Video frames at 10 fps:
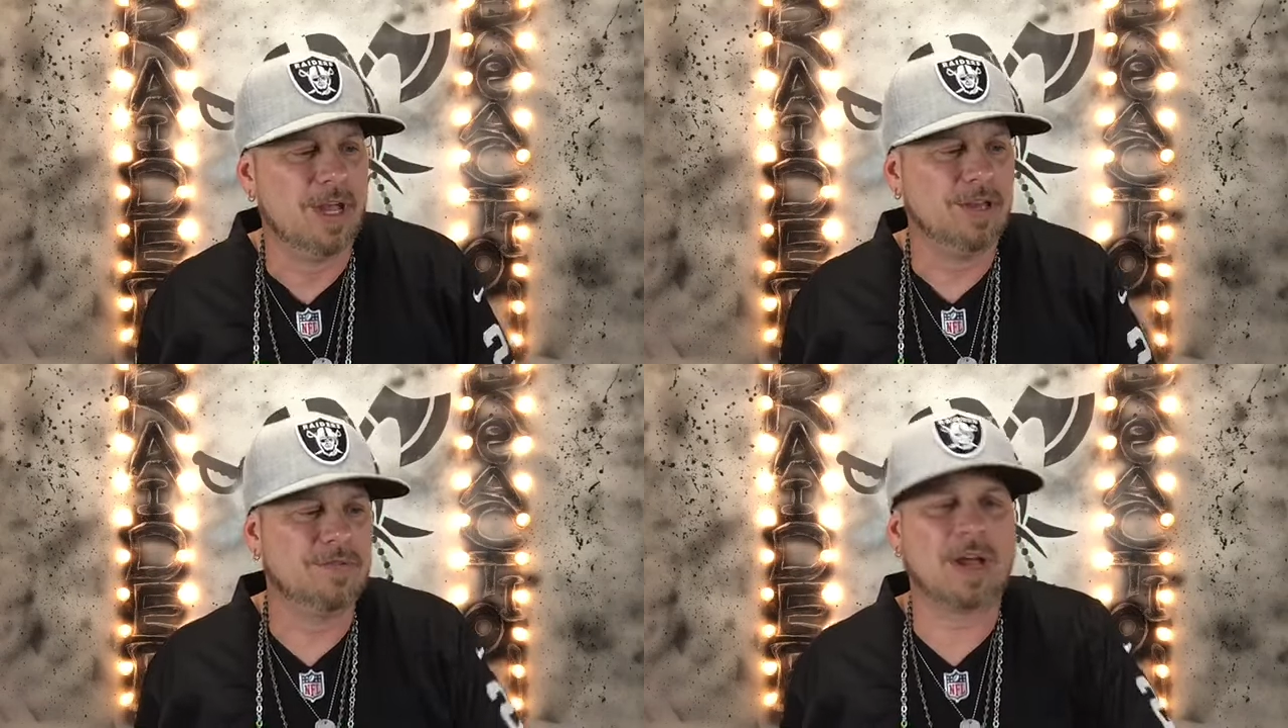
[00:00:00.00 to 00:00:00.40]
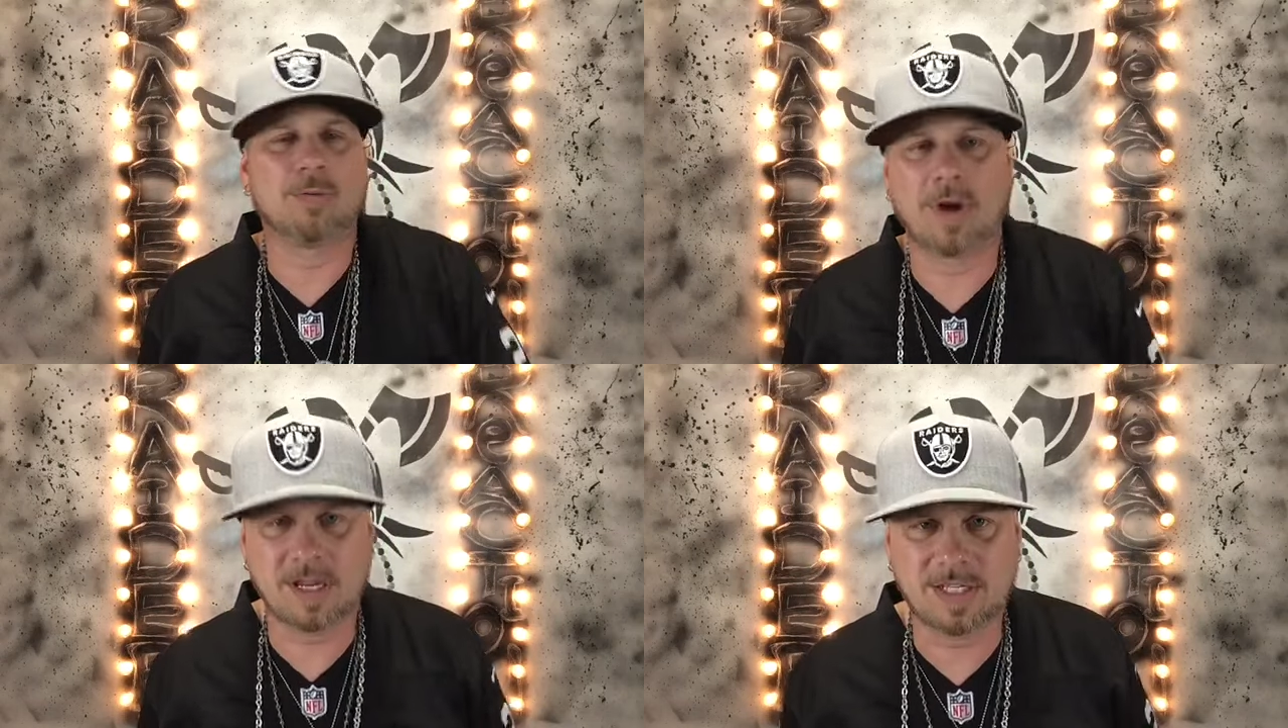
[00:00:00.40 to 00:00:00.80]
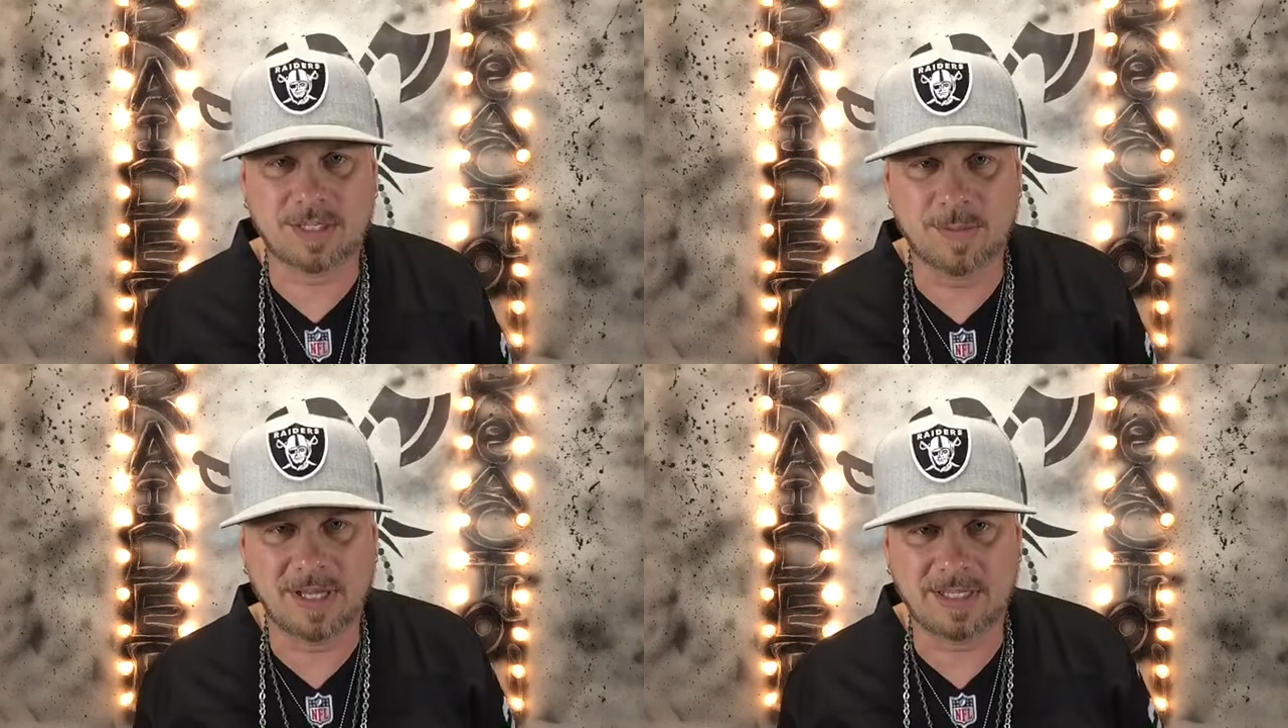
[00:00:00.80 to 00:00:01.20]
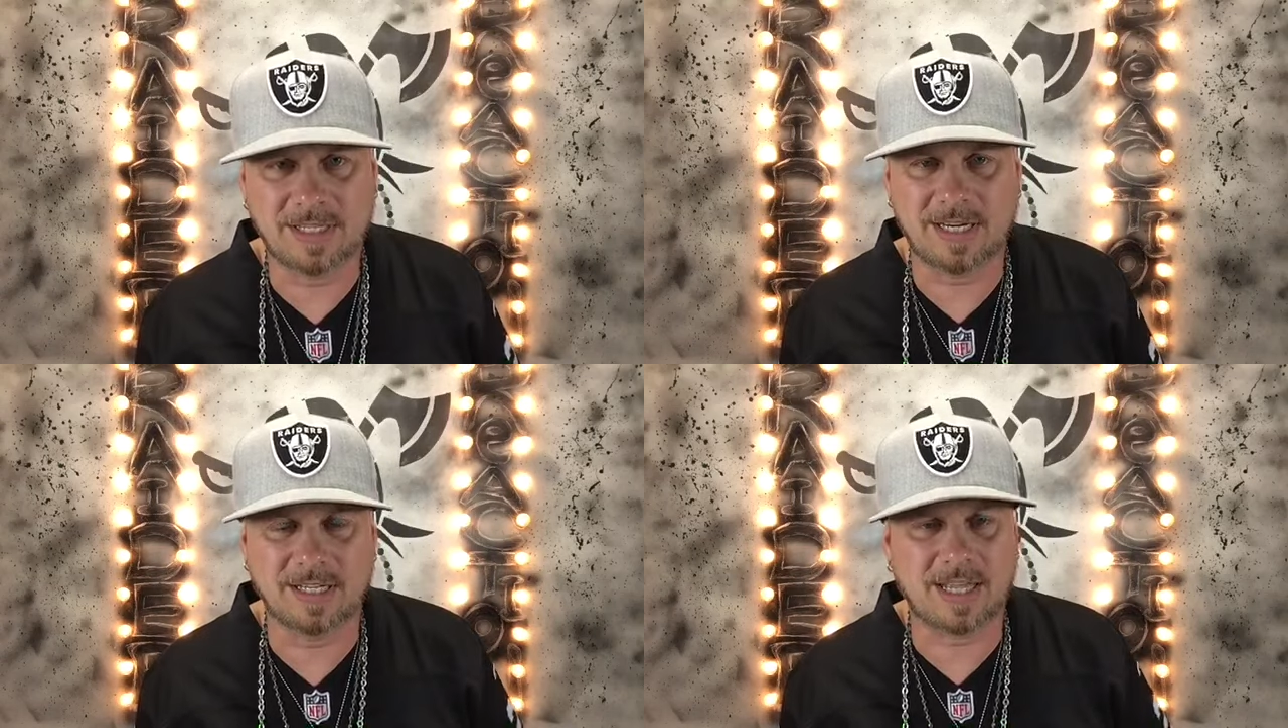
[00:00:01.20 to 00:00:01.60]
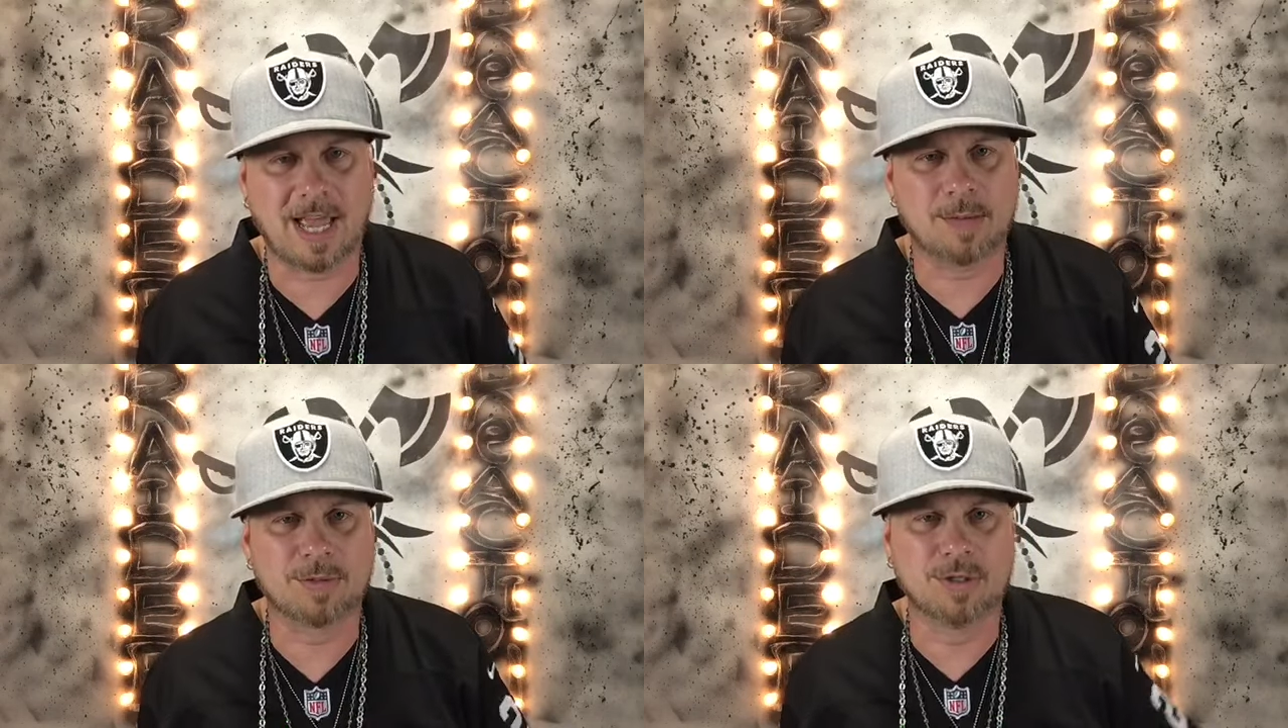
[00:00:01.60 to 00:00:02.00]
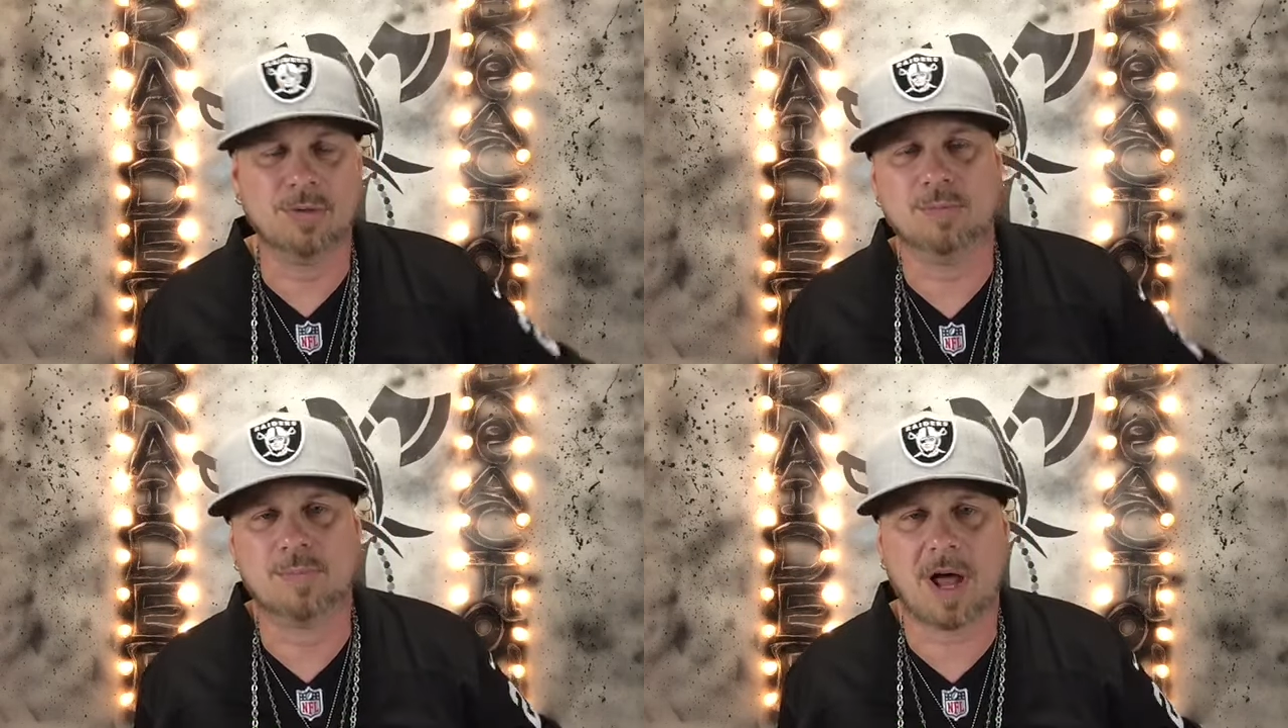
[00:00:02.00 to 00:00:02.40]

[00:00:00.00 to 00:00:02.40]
You've got Rod Smith sitting at the absolute